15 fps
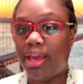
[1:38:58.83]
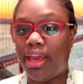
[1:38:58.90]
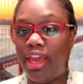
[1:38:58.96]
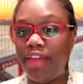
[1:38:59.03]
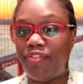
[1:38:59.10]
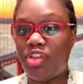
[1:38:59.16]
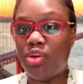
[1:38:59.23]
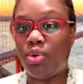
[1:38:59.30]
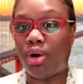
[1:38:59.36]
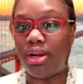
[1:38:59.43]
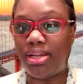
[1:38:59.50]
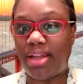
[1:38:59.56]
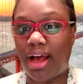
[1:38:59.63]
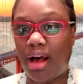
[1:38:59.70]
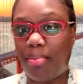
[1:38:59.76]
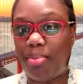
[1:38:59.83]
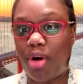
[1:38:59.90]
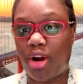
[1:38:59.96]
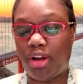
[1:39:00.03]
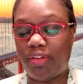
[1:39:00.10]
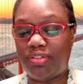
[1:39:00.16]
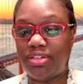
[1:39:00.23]
If you are not
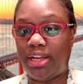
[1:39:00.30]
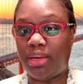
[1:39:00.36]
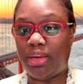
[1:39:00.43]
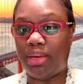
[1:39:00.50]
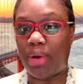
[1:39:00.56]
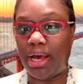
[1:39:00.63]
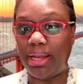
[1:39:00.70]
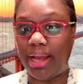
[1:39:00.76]
part of JD Watt,